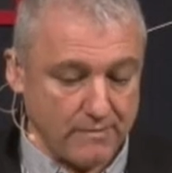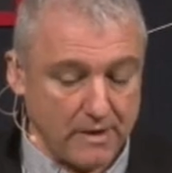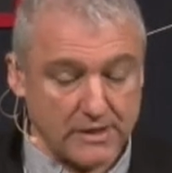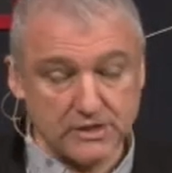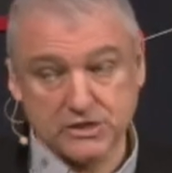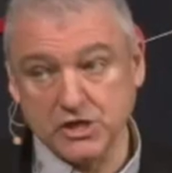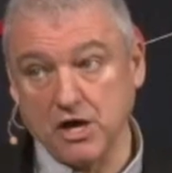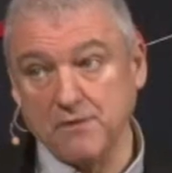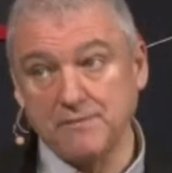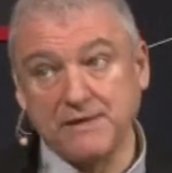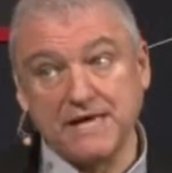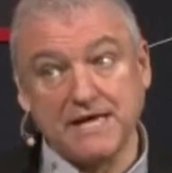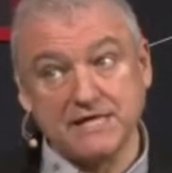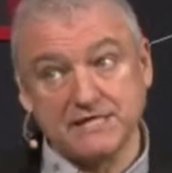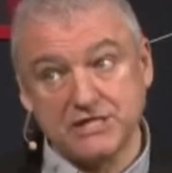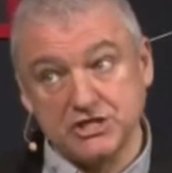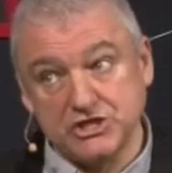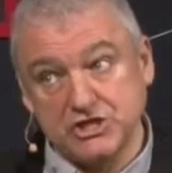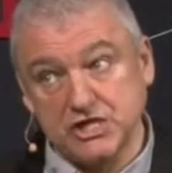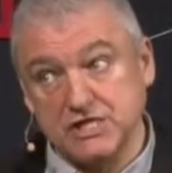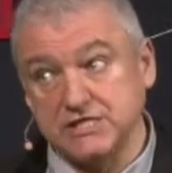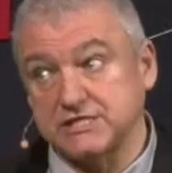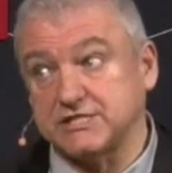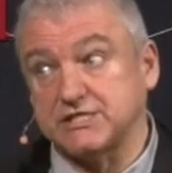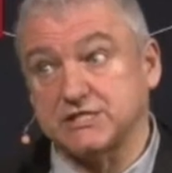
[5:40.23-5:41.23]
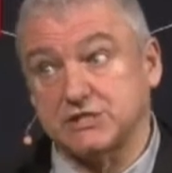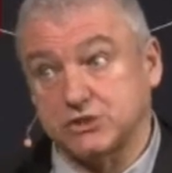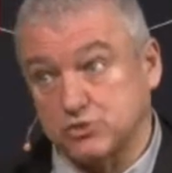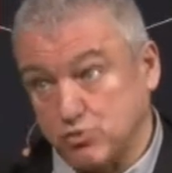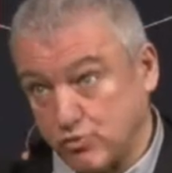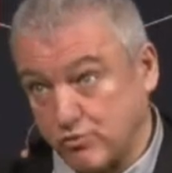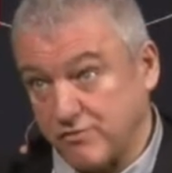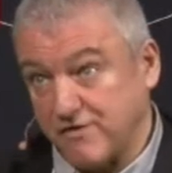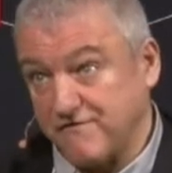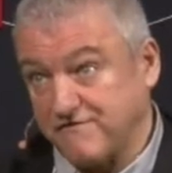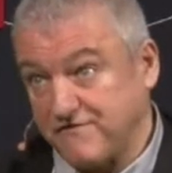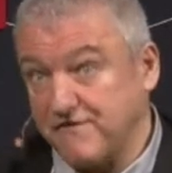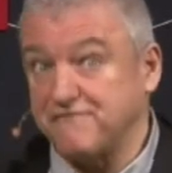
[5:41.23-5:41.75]
By the time you get to Genesis
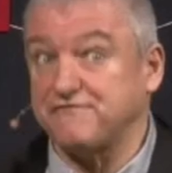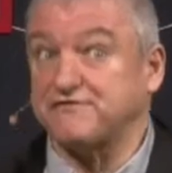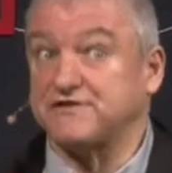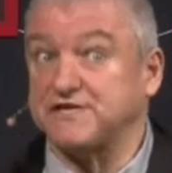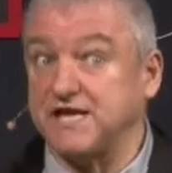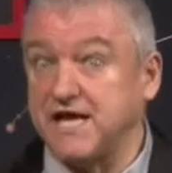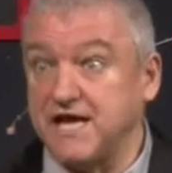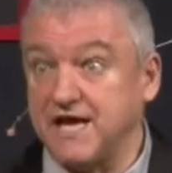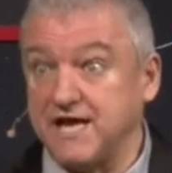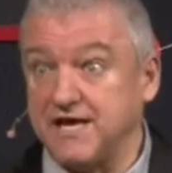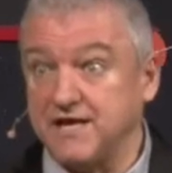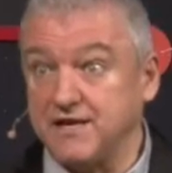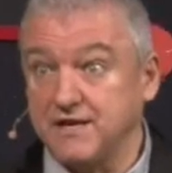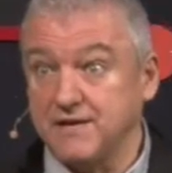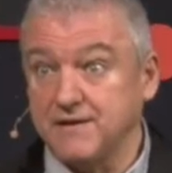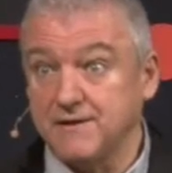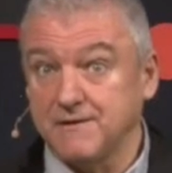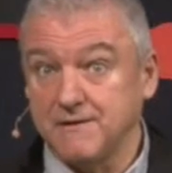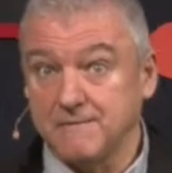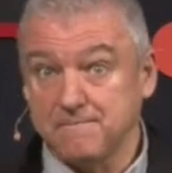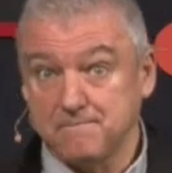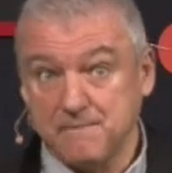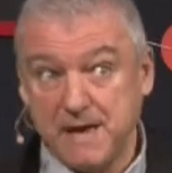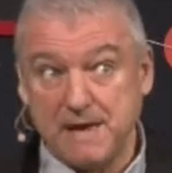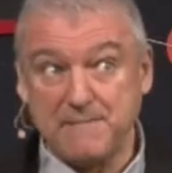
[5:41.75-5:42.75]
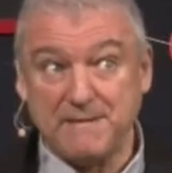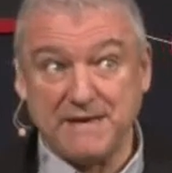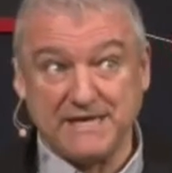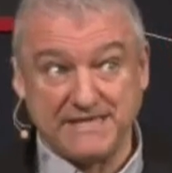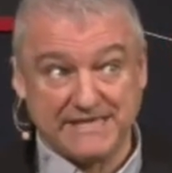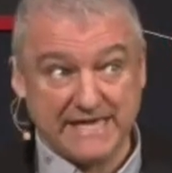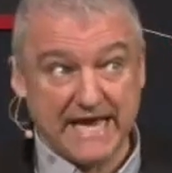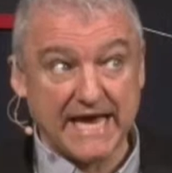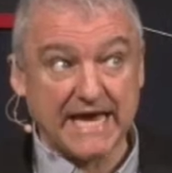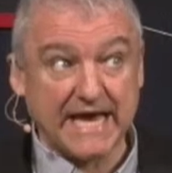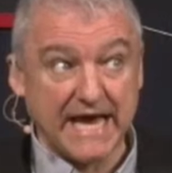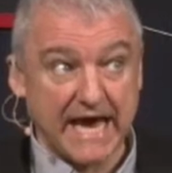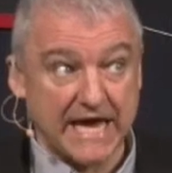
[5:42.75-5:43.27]
15, maybe a
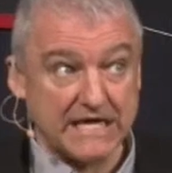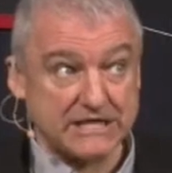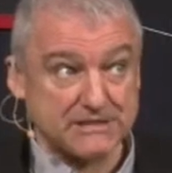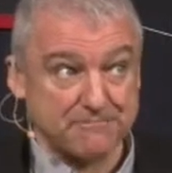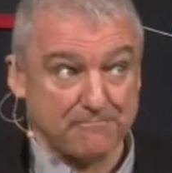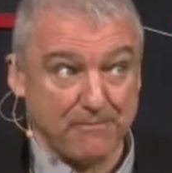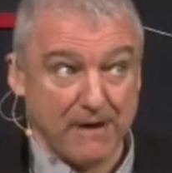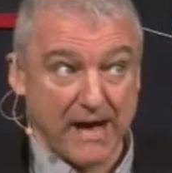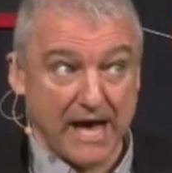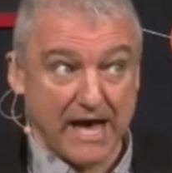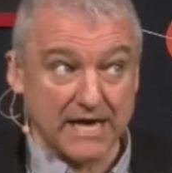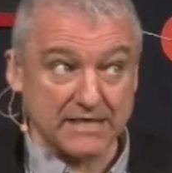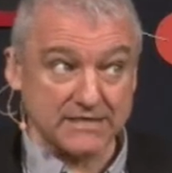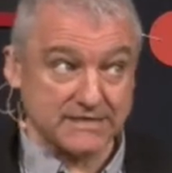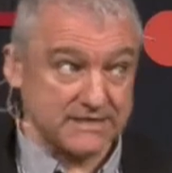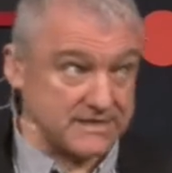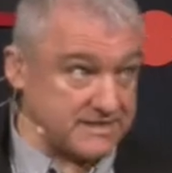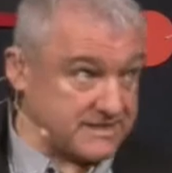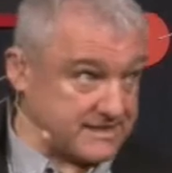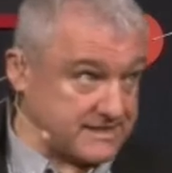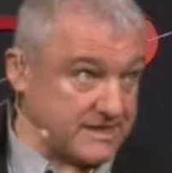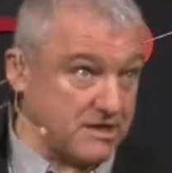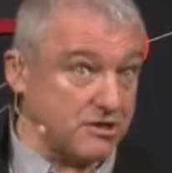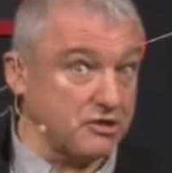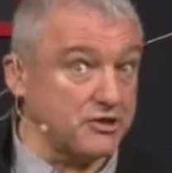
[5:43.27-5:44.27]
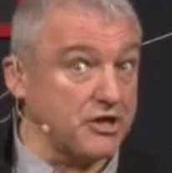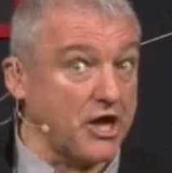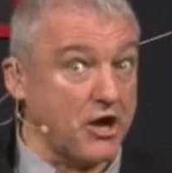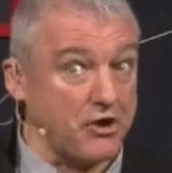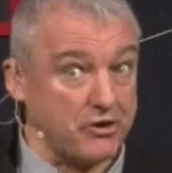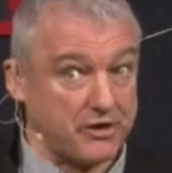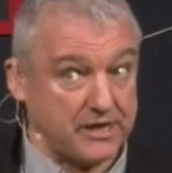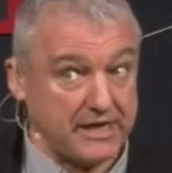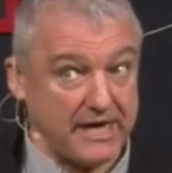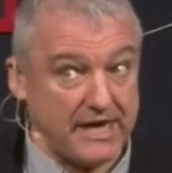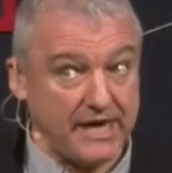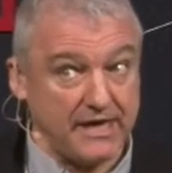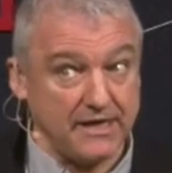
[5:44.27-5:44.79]
decade's passed, still
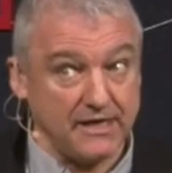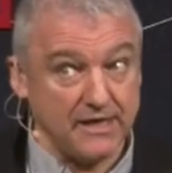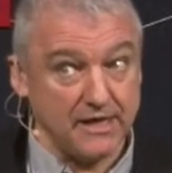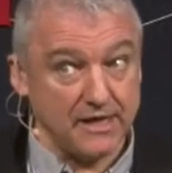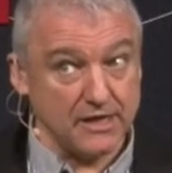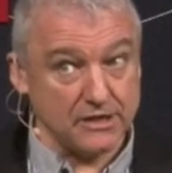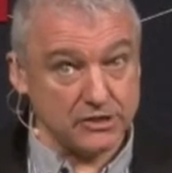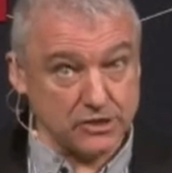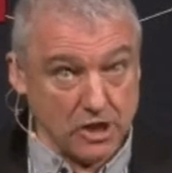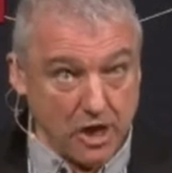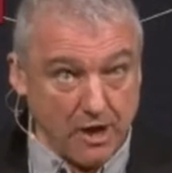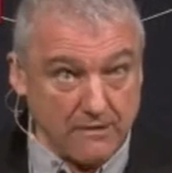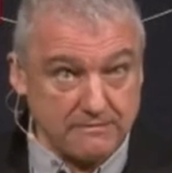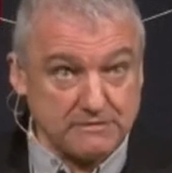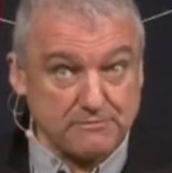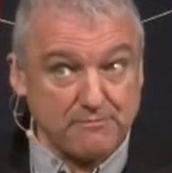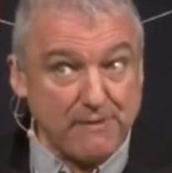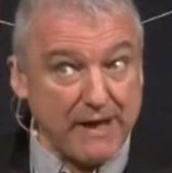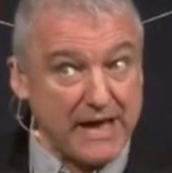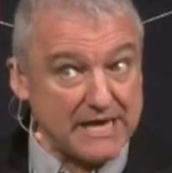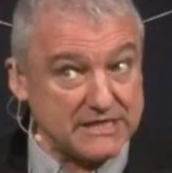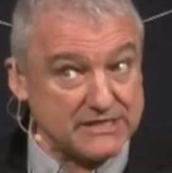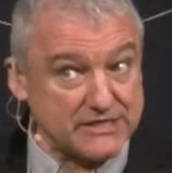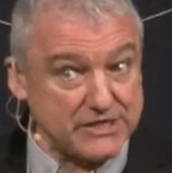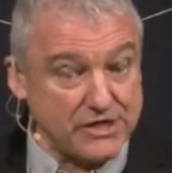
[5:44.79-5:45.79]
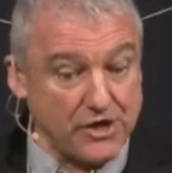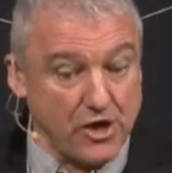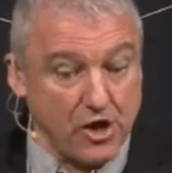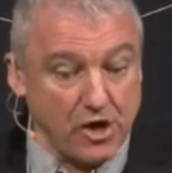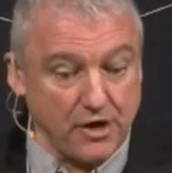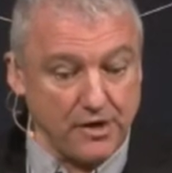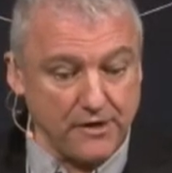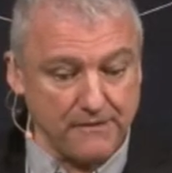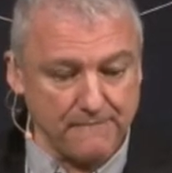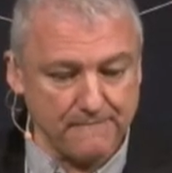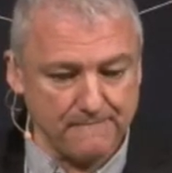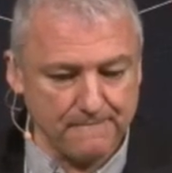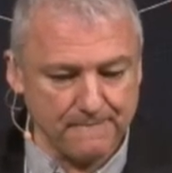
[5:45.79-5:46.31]
no kid, time's passing
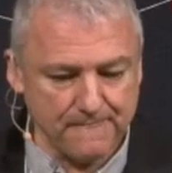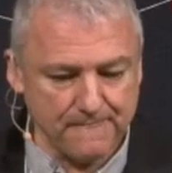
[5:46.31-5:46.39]
on,